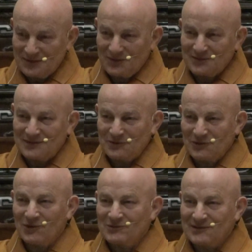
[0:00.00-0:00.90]
Hmm?
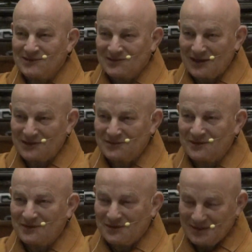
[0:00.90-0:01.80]
Only
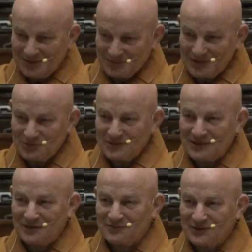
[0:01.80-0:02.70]
then, when we
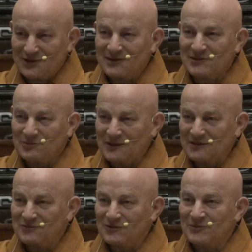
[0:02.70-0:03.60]
have turned
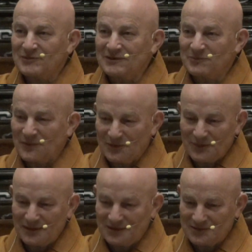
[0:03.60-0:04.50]
away from
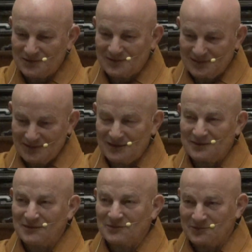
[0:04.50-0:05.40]
impermanence,
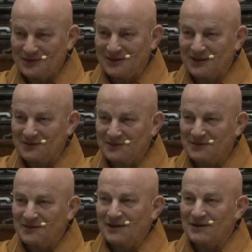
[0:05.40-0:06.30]
then we can
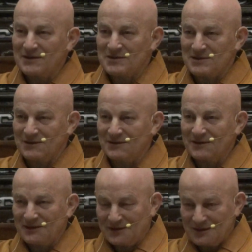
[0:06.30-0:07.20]

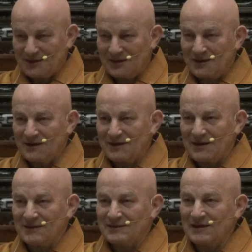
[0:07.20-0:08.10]

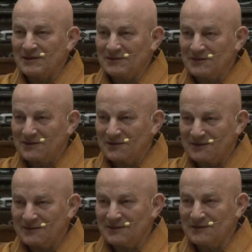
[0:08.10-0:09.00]
uh, attain
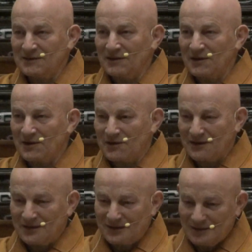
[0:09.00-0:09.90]
the
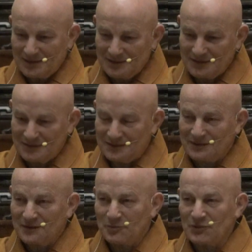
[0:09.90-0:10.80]
uh, uh,
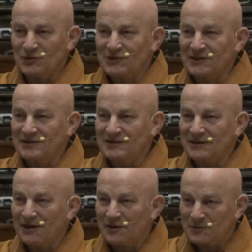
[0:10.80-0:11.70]

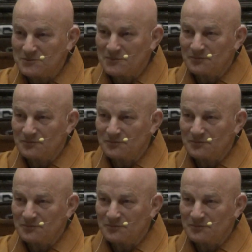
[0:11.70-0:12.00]
purity. Hmm?